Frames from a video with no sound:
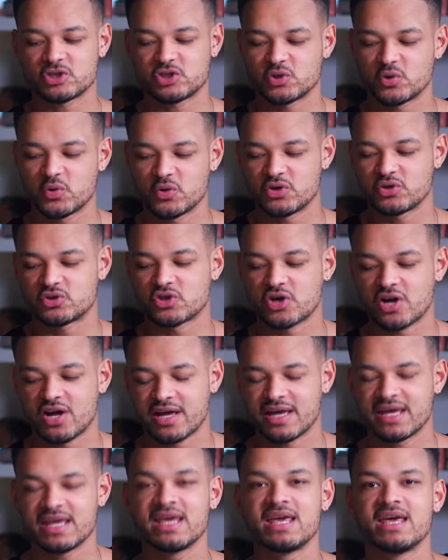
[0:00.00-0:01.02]
sure you
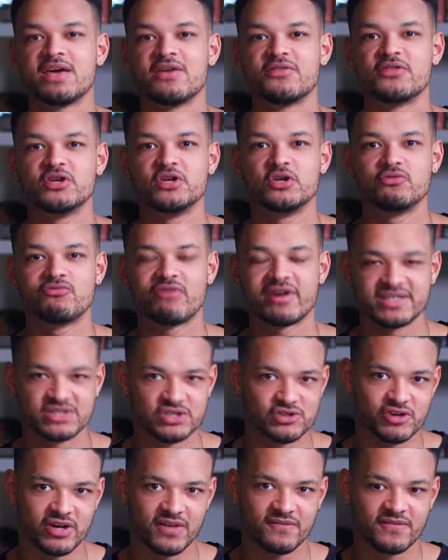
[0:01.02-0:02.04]
try the new ready to
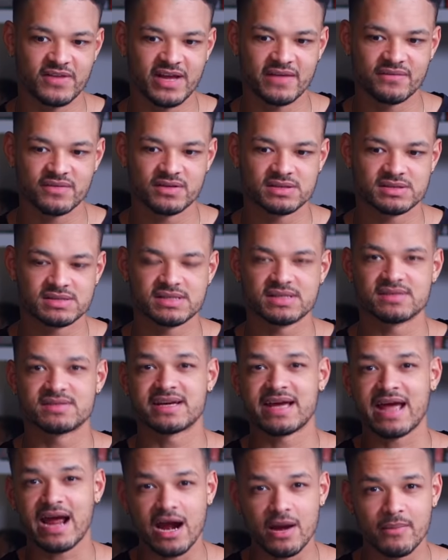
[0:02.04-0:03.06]
drink flavors. The, the
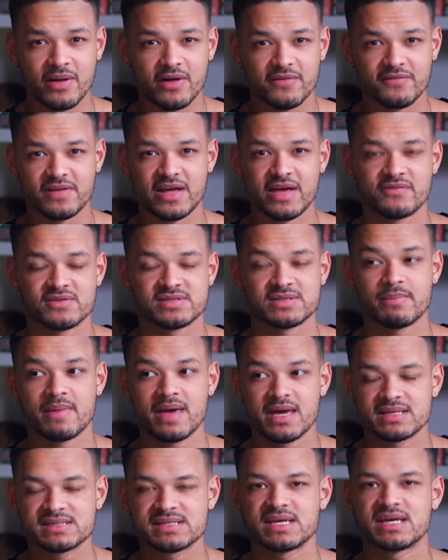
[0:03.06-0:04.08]
caramel flavor is
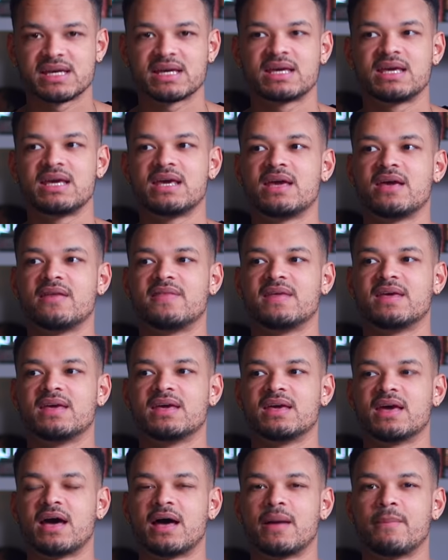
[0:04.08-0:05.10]
amazing.
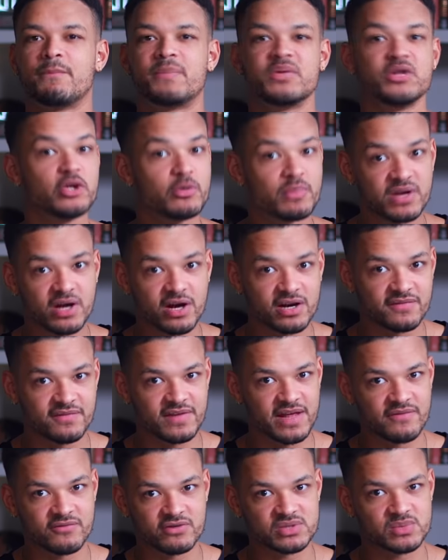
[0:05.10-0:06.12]
The um, new banana
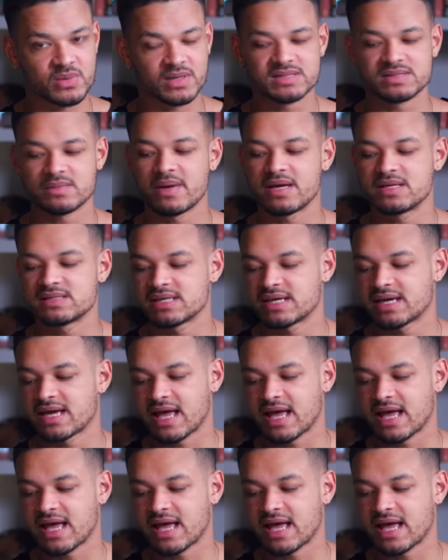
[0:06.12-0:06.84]
flavor as well is amazing.